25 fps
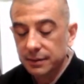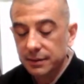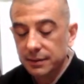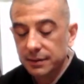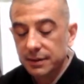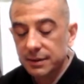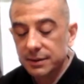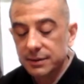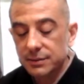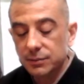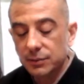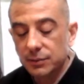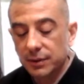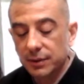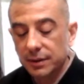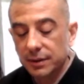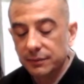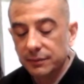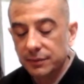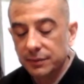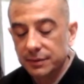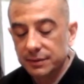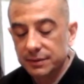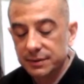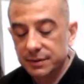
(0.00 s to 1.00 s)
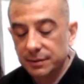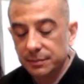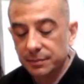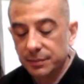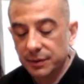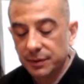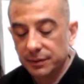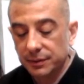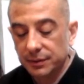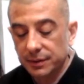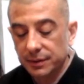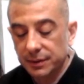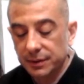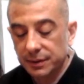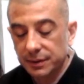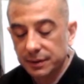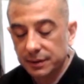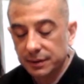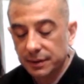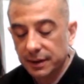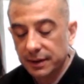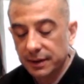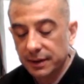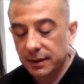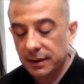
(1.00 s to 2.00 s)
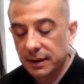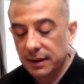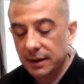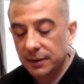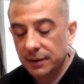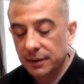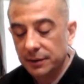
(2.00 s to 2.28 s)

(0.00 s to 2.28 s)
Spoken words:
This will give you the stability and allow